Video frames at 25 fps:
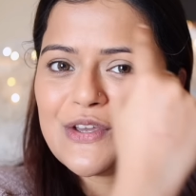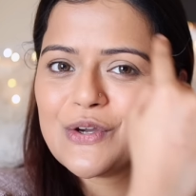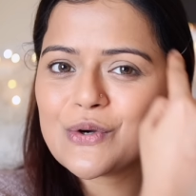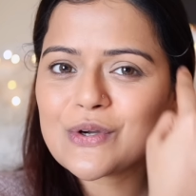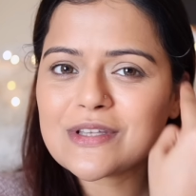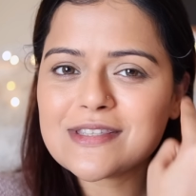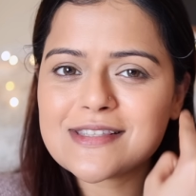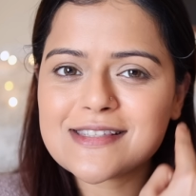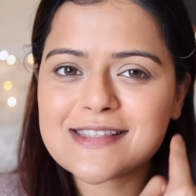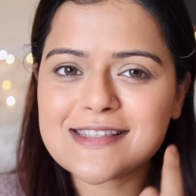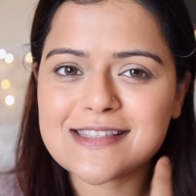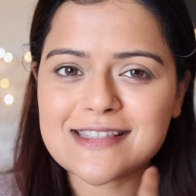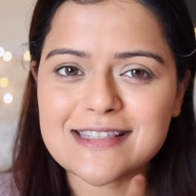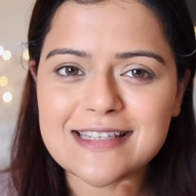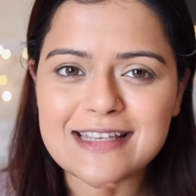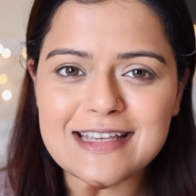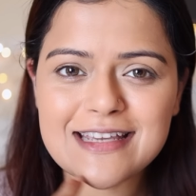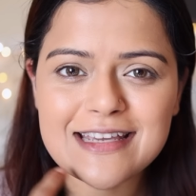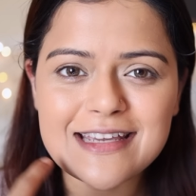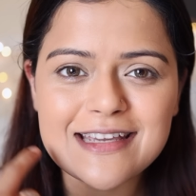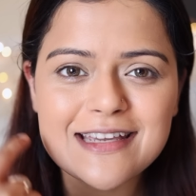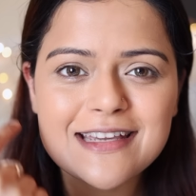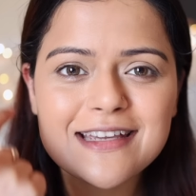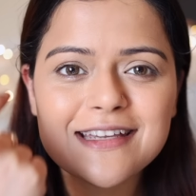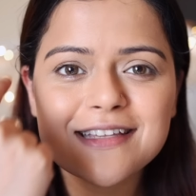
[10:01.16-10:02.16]
you can
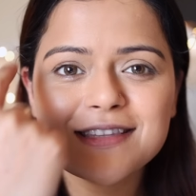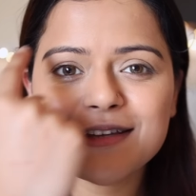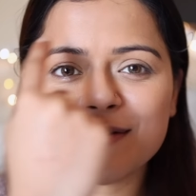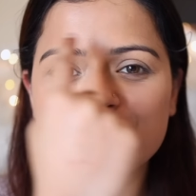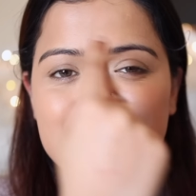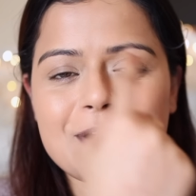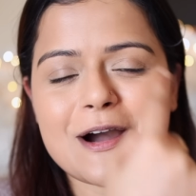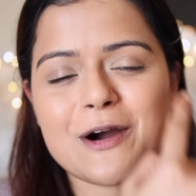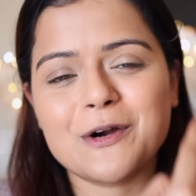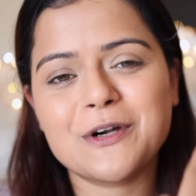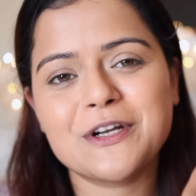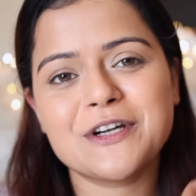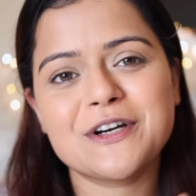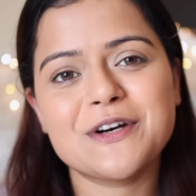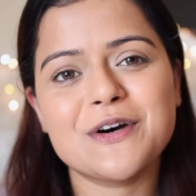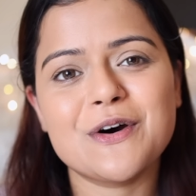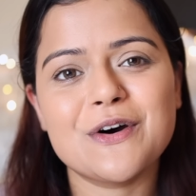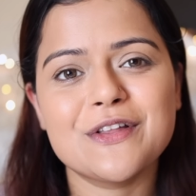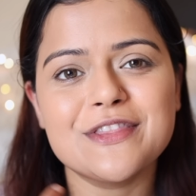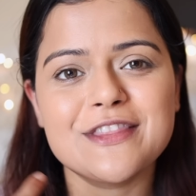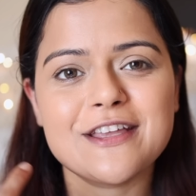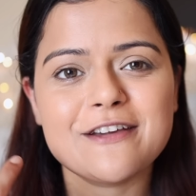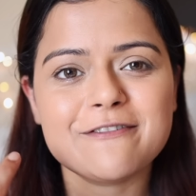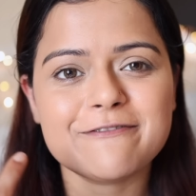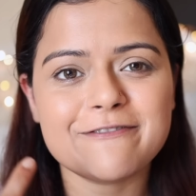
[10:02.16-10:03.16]
see the powder
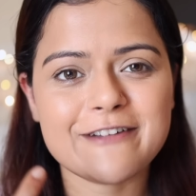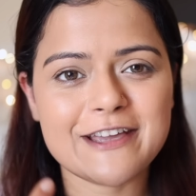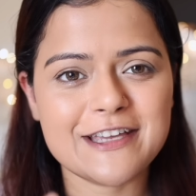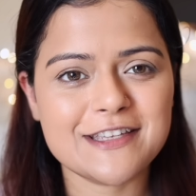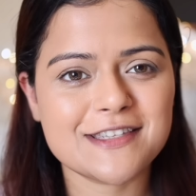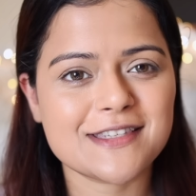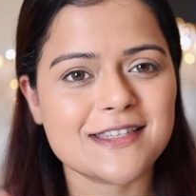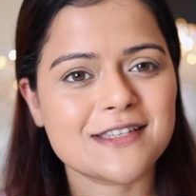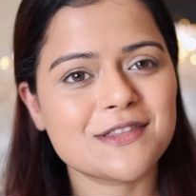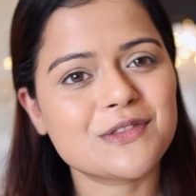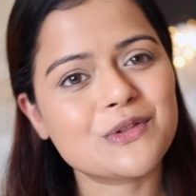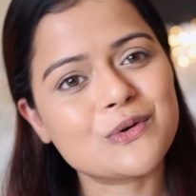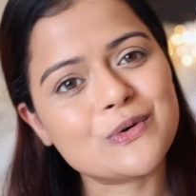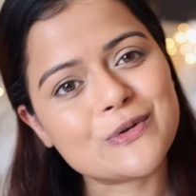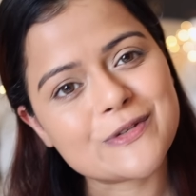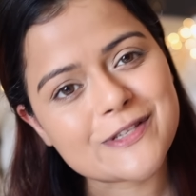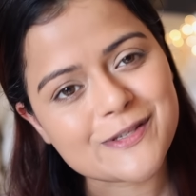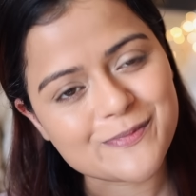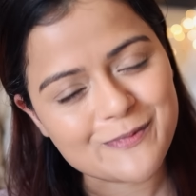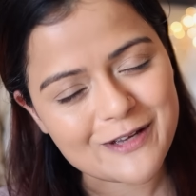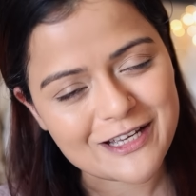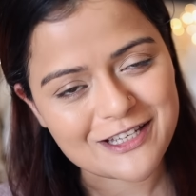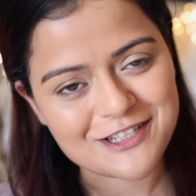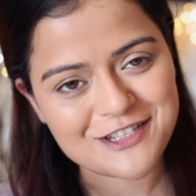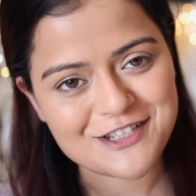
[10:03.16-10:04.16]
on their face in
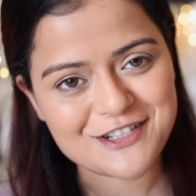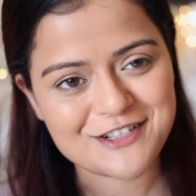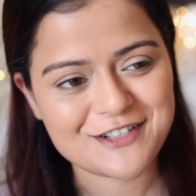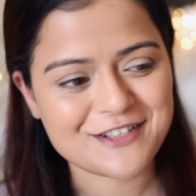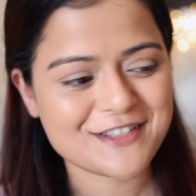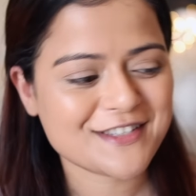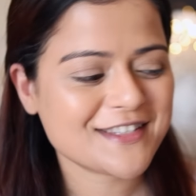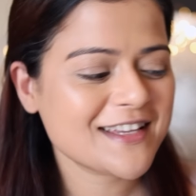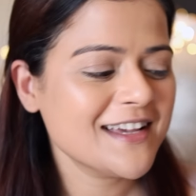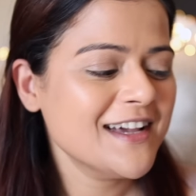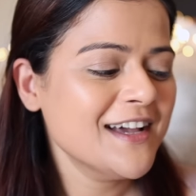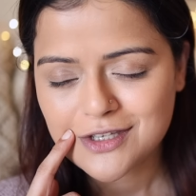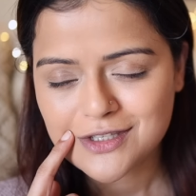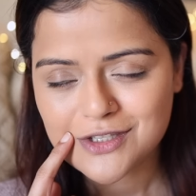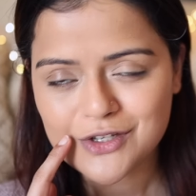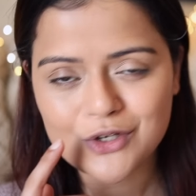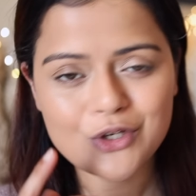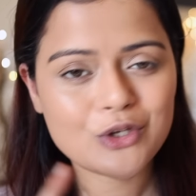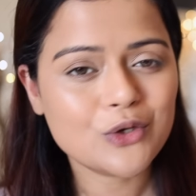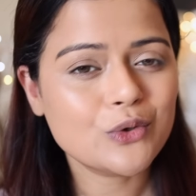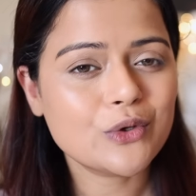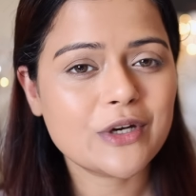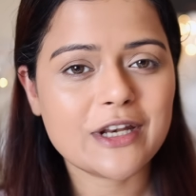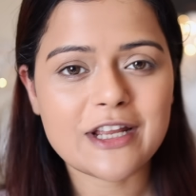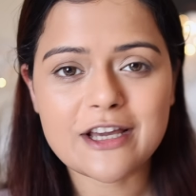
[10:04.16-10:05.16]
those pictures. So
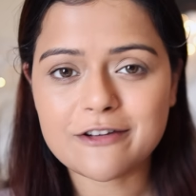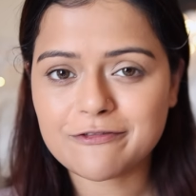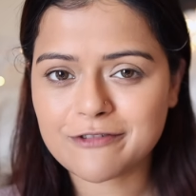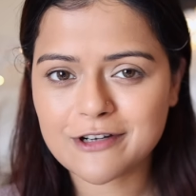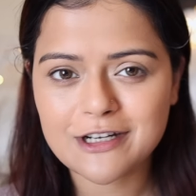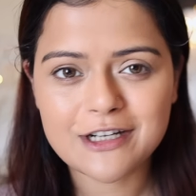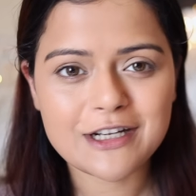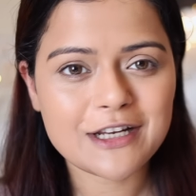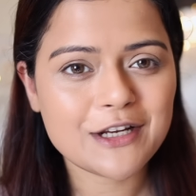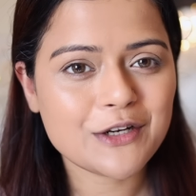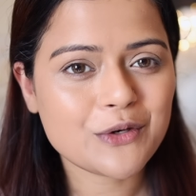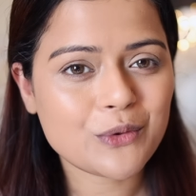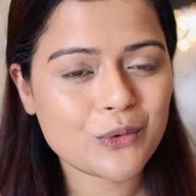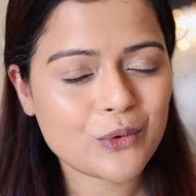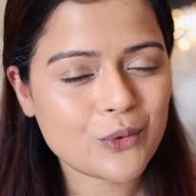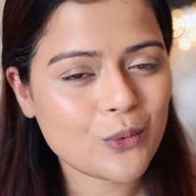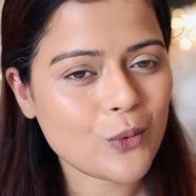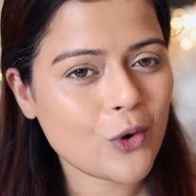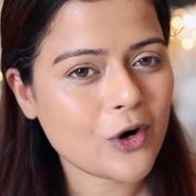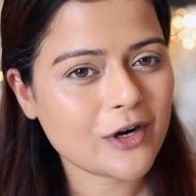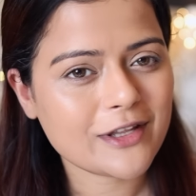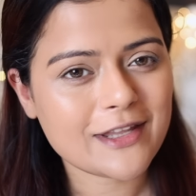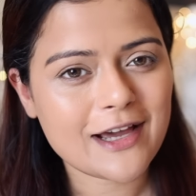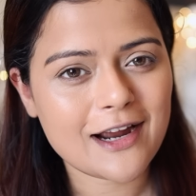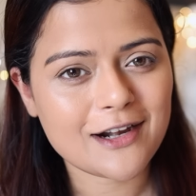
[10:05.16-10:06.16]
you definitely don't
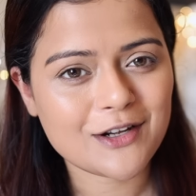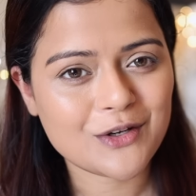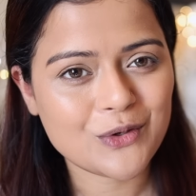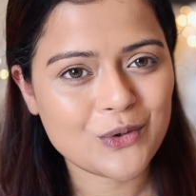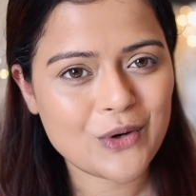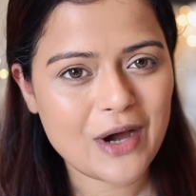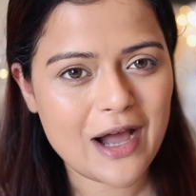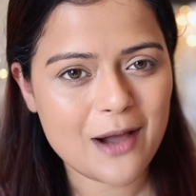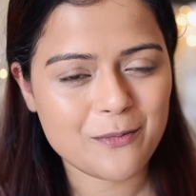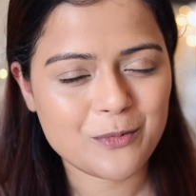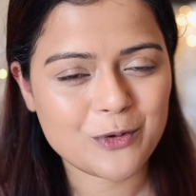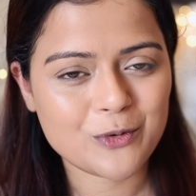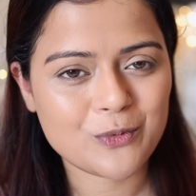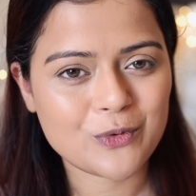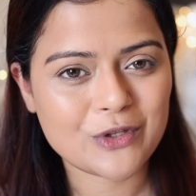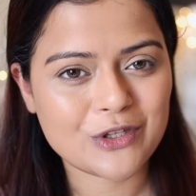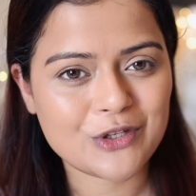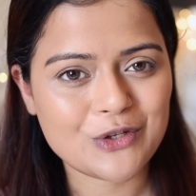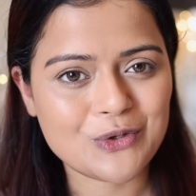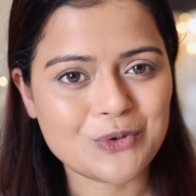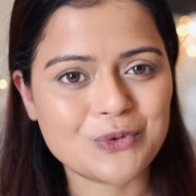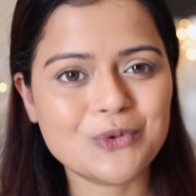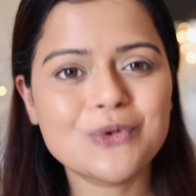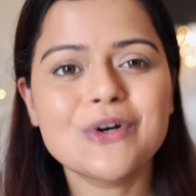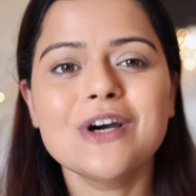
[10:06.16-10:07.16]
want that to happen with
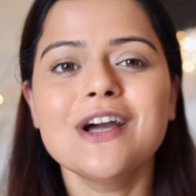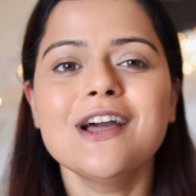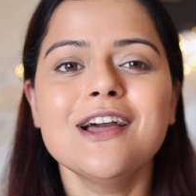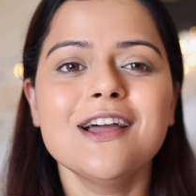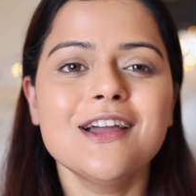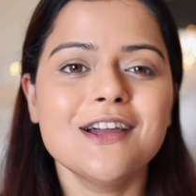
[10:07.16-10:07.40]
you.